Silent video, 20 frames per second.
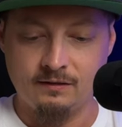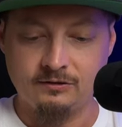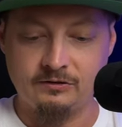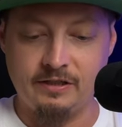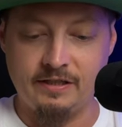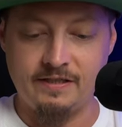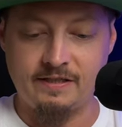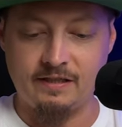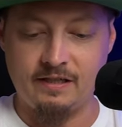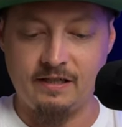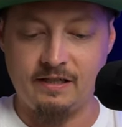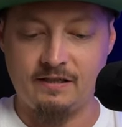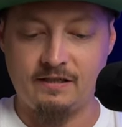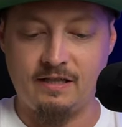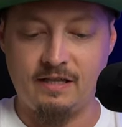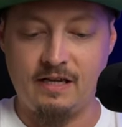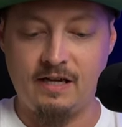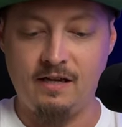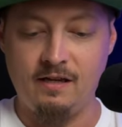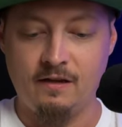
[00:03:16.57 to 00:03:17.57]
this is
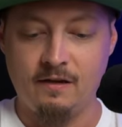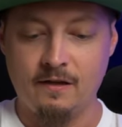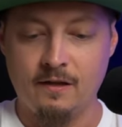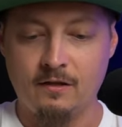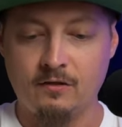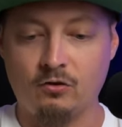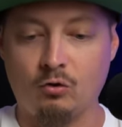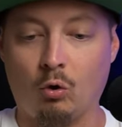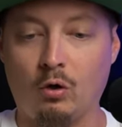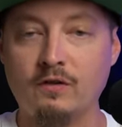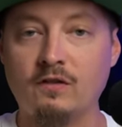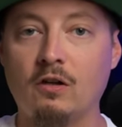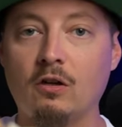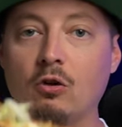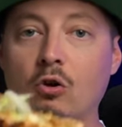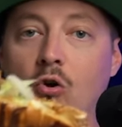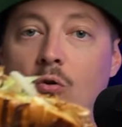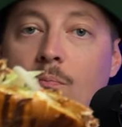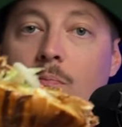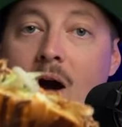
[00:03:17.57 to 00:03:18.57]
the torta
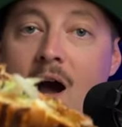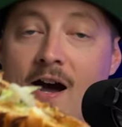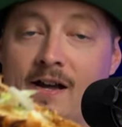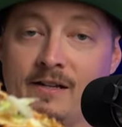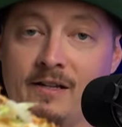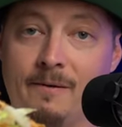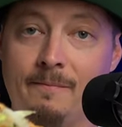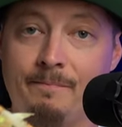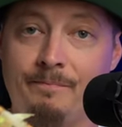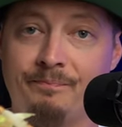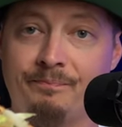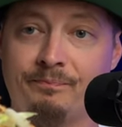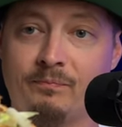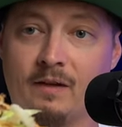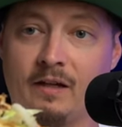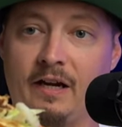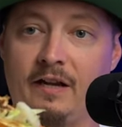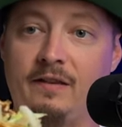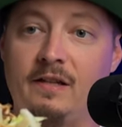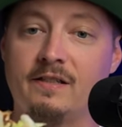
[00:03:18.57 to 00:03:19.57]
cubana,
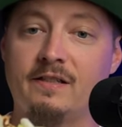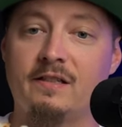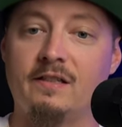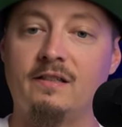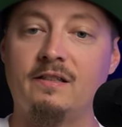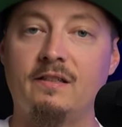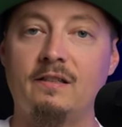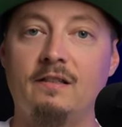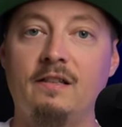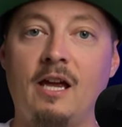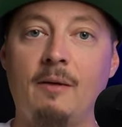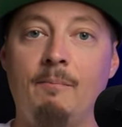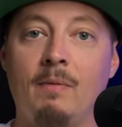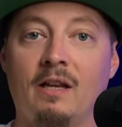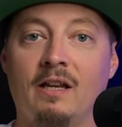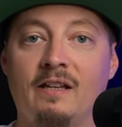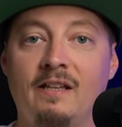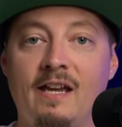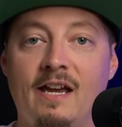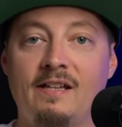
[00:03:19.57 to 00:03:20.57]
and this is de
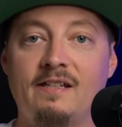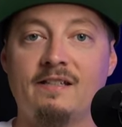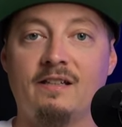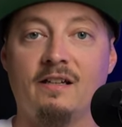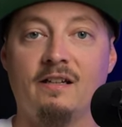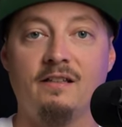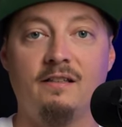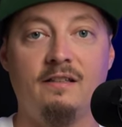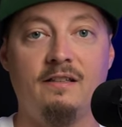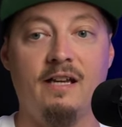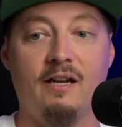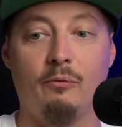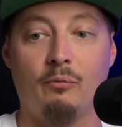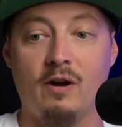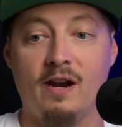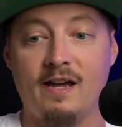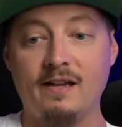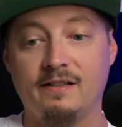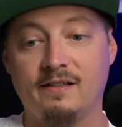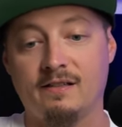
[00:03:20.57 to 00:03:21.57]
milanesa de
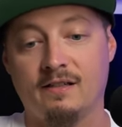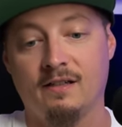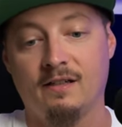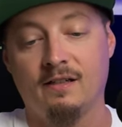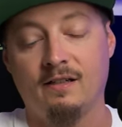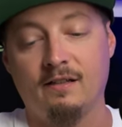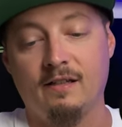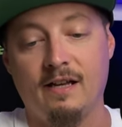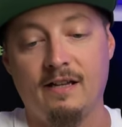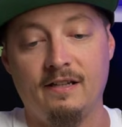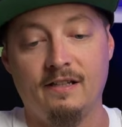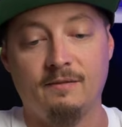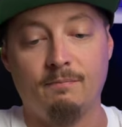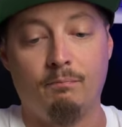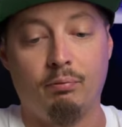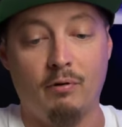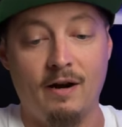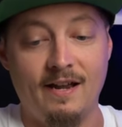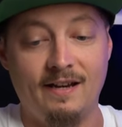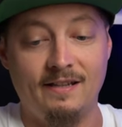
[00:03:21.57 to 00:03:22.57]
res. That is
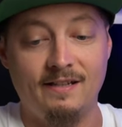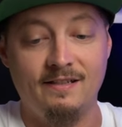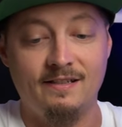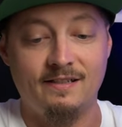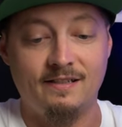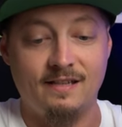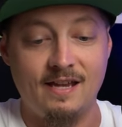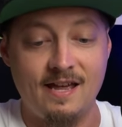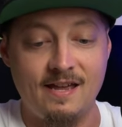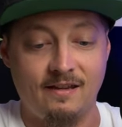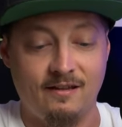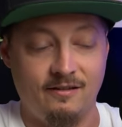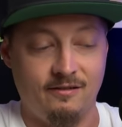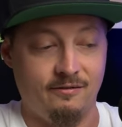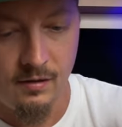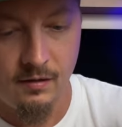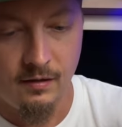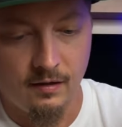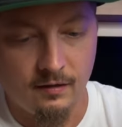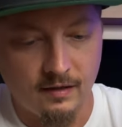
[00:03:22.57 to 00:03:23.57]
breaded steak.
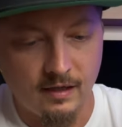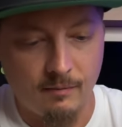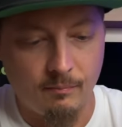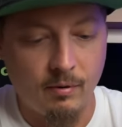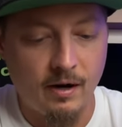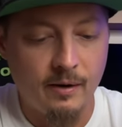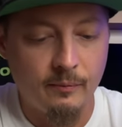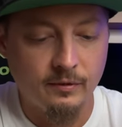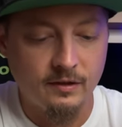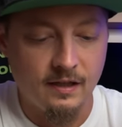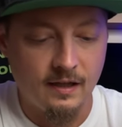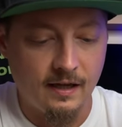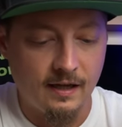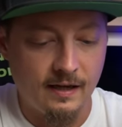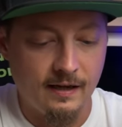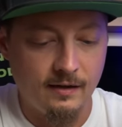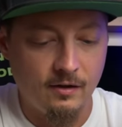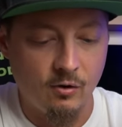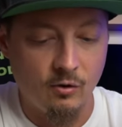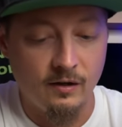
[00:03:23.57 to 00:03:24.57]
Get that bite with the
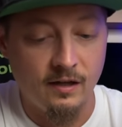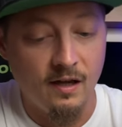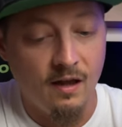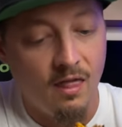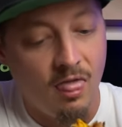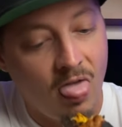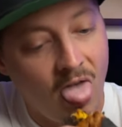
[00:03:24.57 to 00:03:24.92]
egg on it.